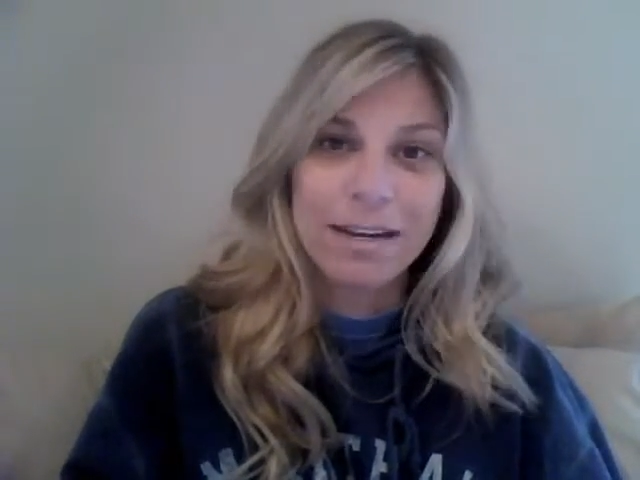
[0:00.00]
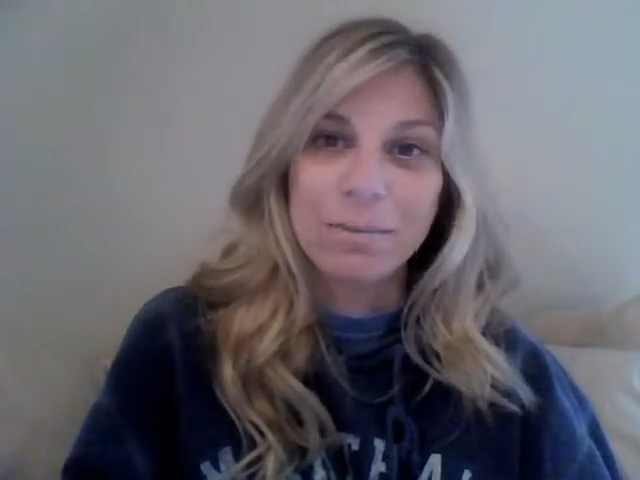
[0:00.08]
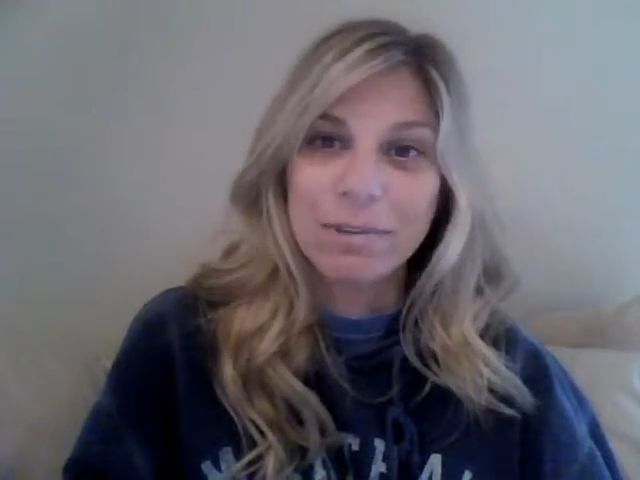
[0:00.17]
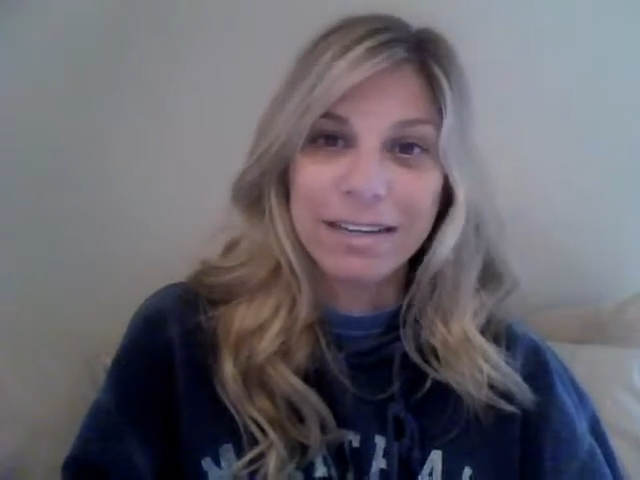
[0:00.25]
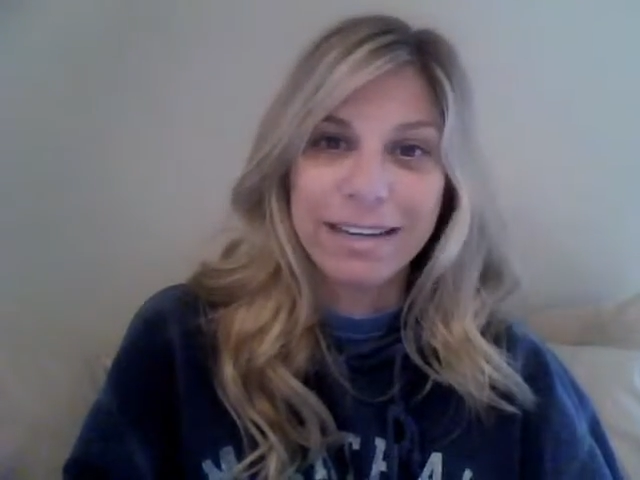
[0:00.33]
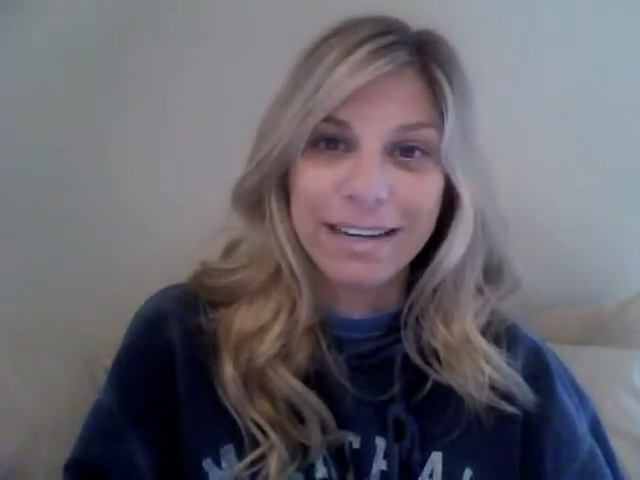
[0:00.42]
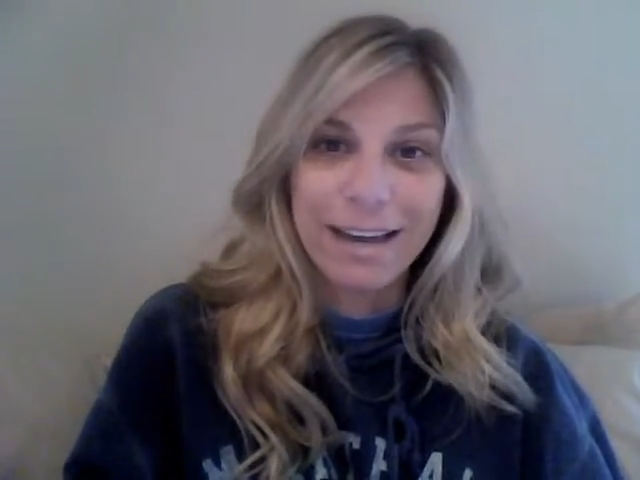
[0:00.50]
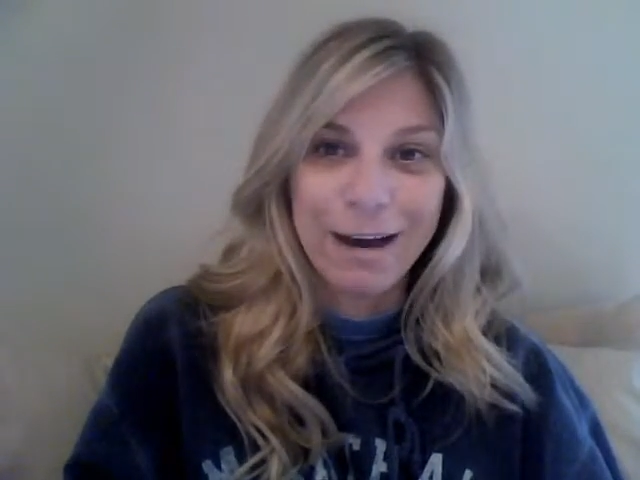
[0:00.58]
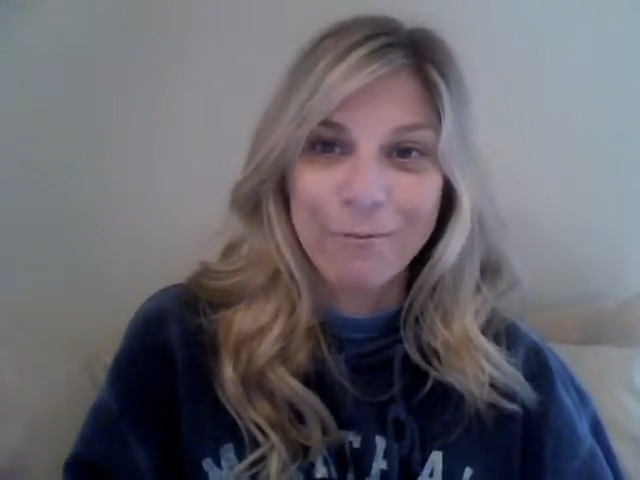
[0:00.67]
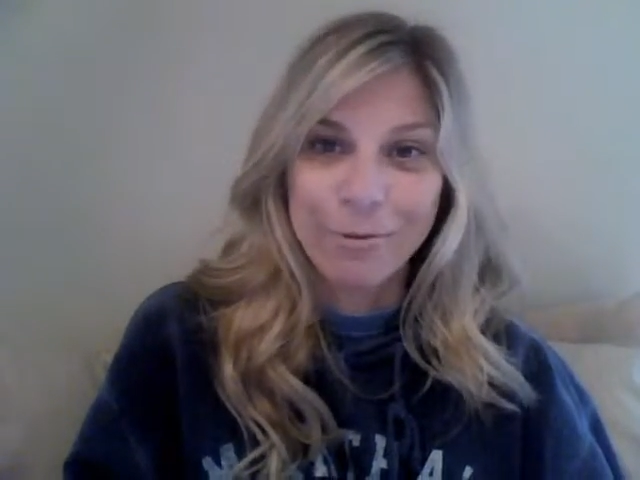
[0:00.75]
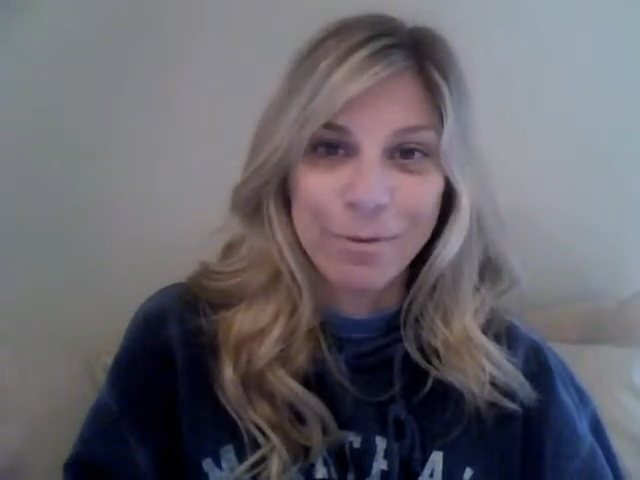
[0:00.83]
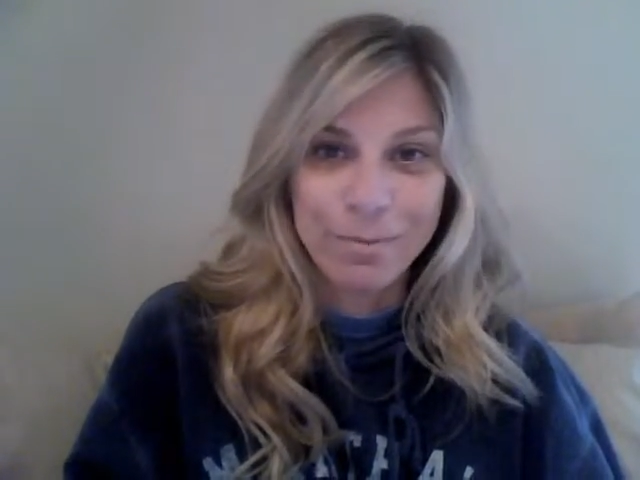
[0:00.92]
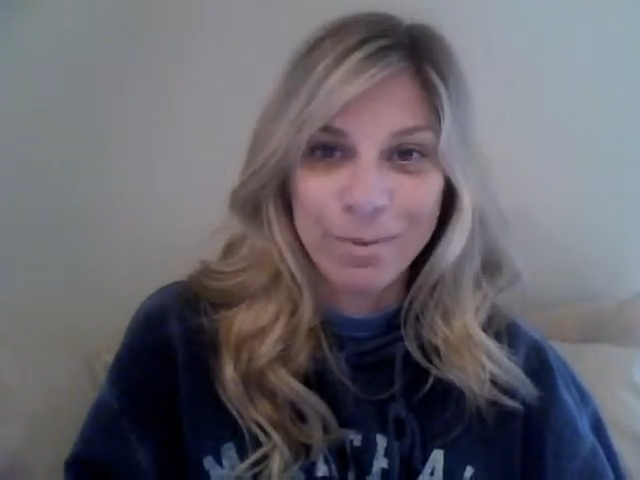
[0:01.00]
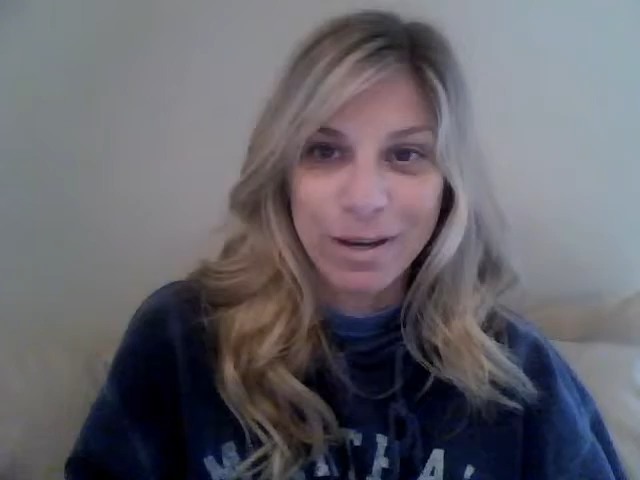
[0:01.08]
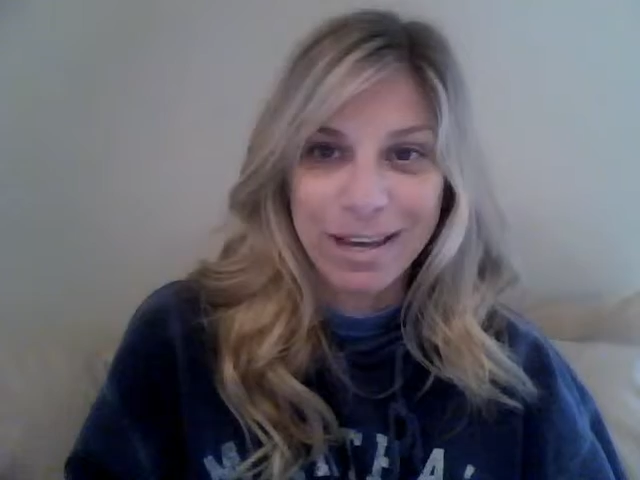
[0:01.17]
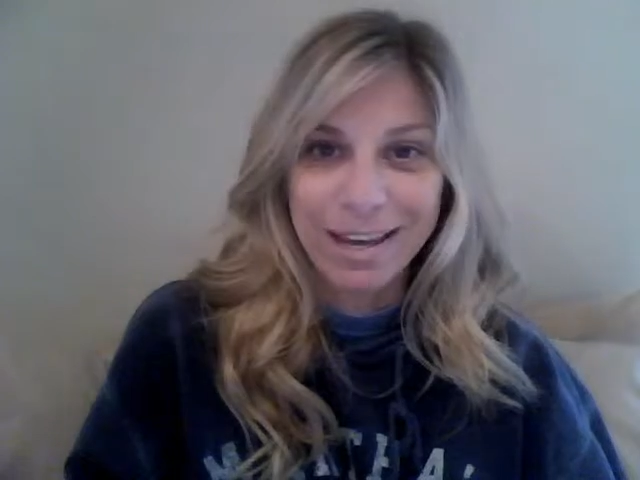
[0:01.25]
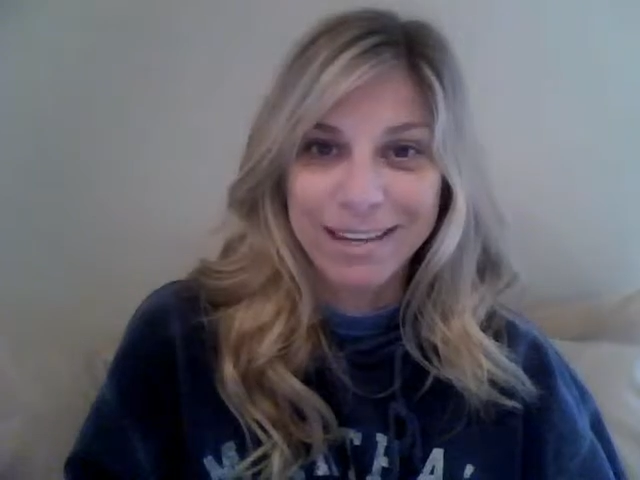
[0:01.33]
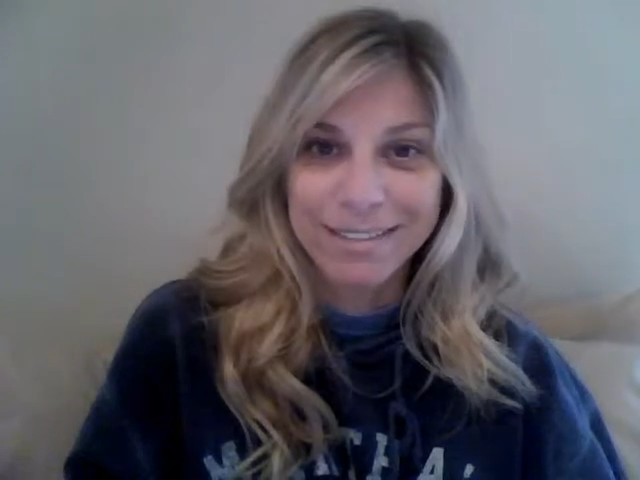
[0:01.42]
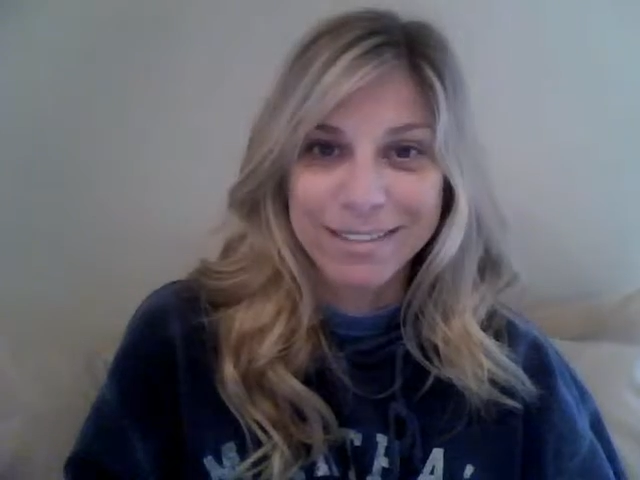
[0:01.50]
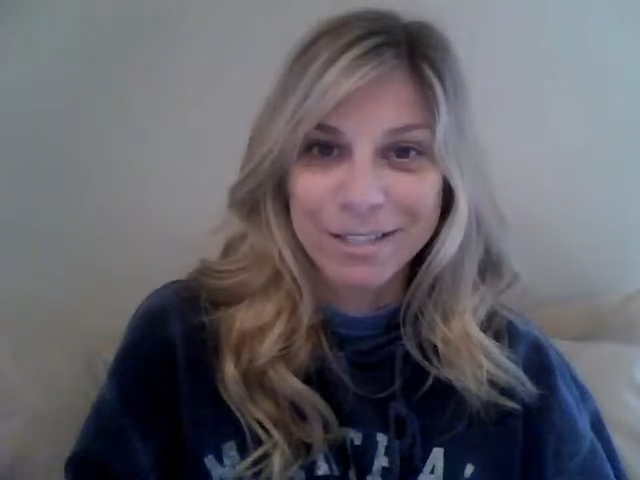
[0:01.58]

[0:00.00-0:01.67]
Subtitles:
Emily after the book ends.